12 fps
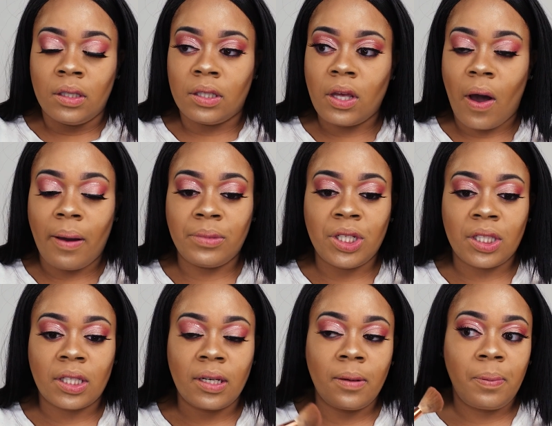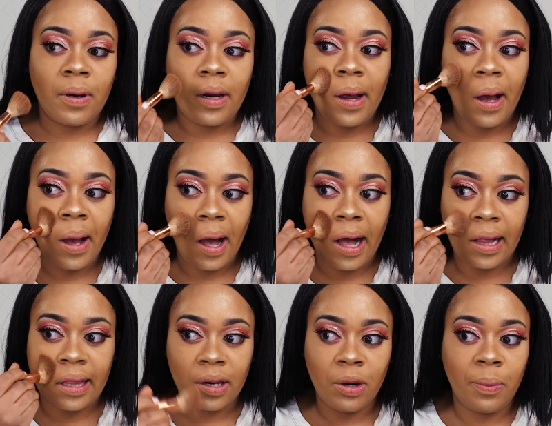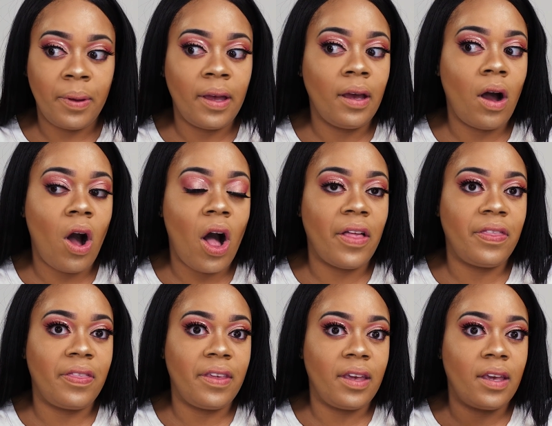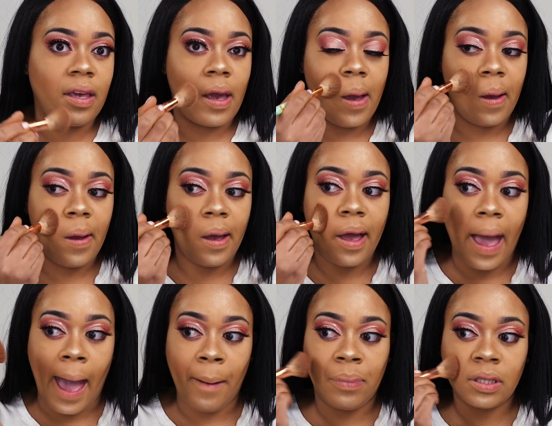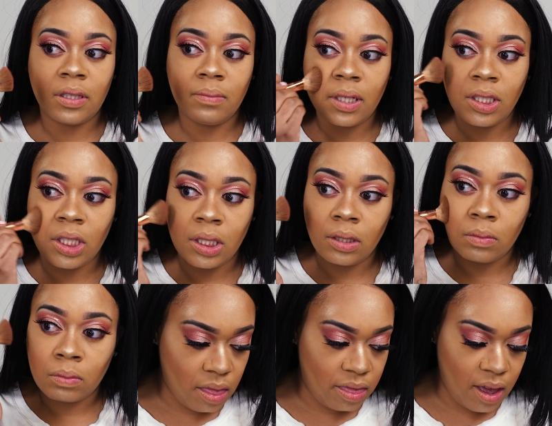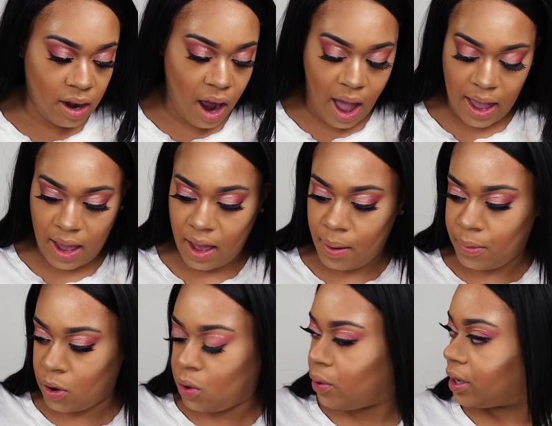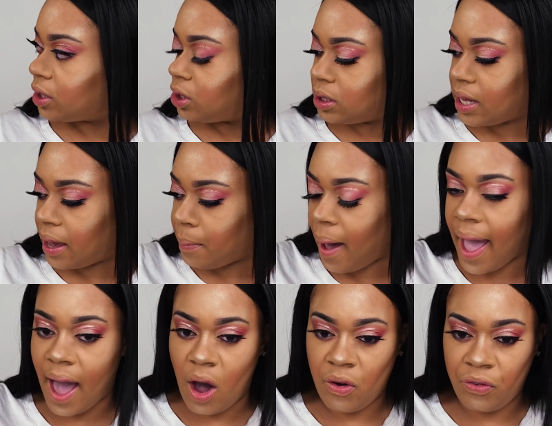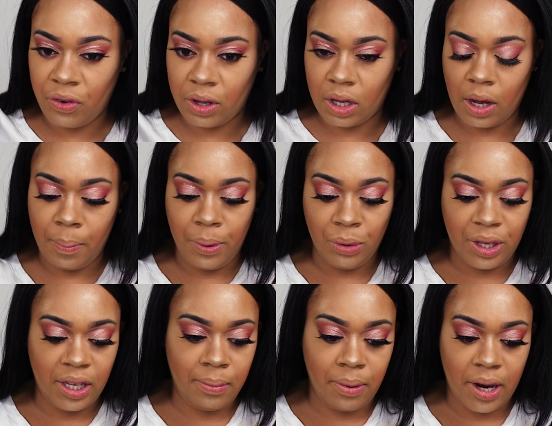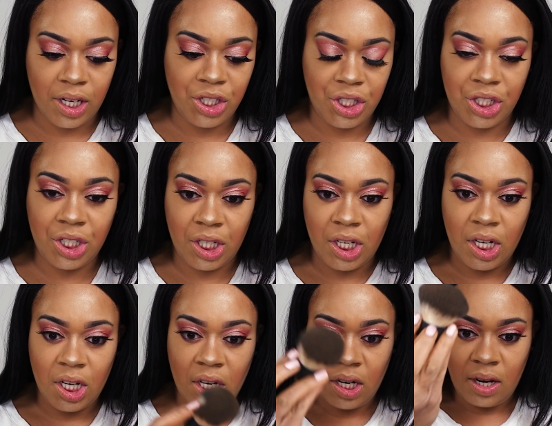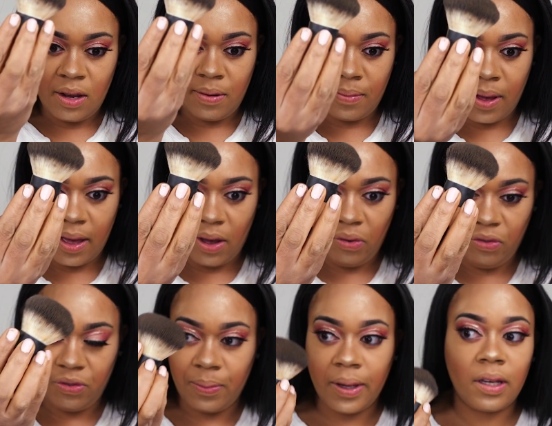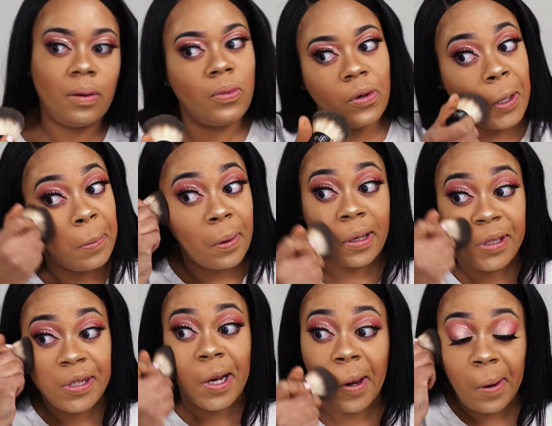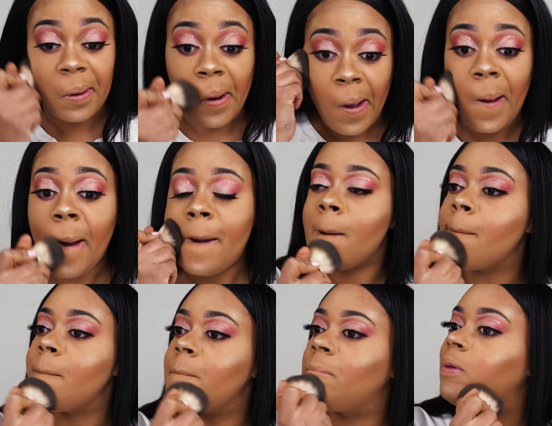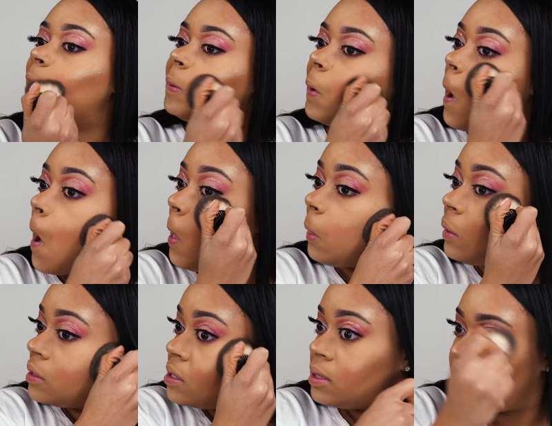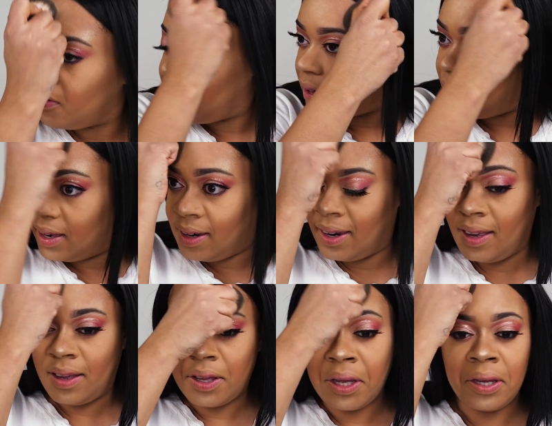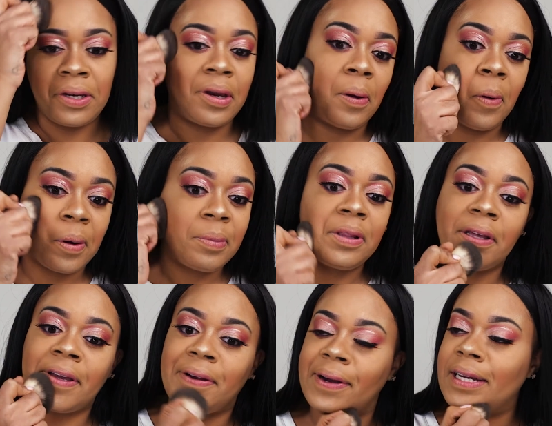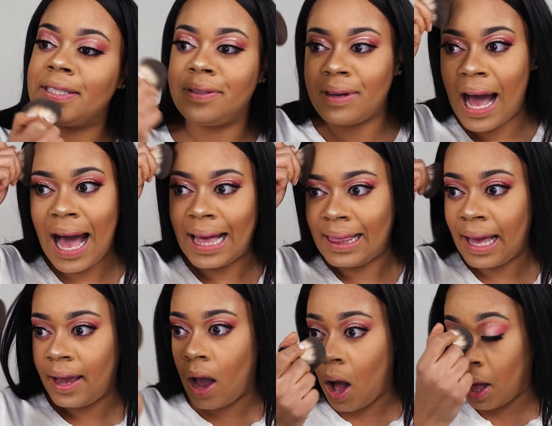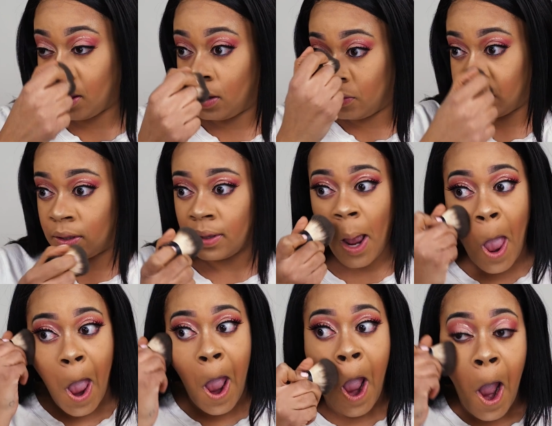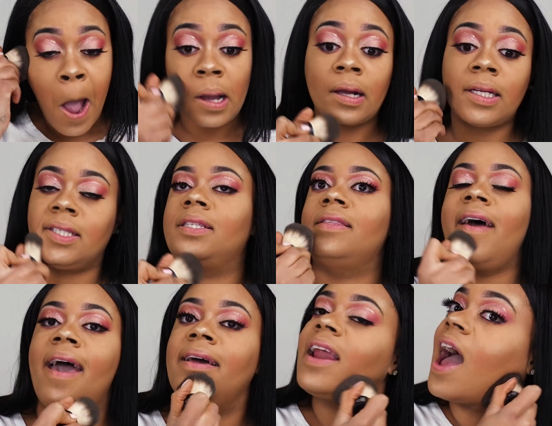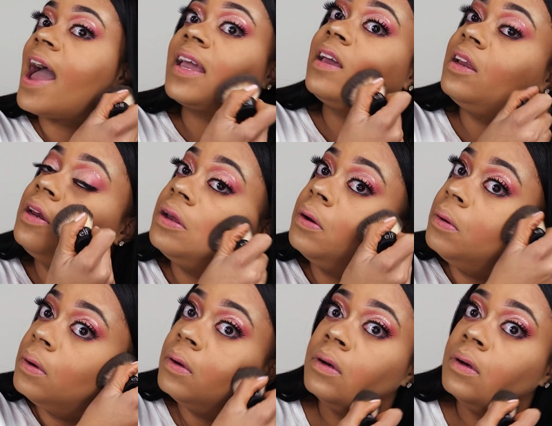So I'm just gonna put a little bit on the apples of my cheek. Then I am going to take my e.l.f. Kabuki brush, big Kabuki brush, and blend all this stuff in. Don't want to be looking crazy with highlight all over, because that I can do.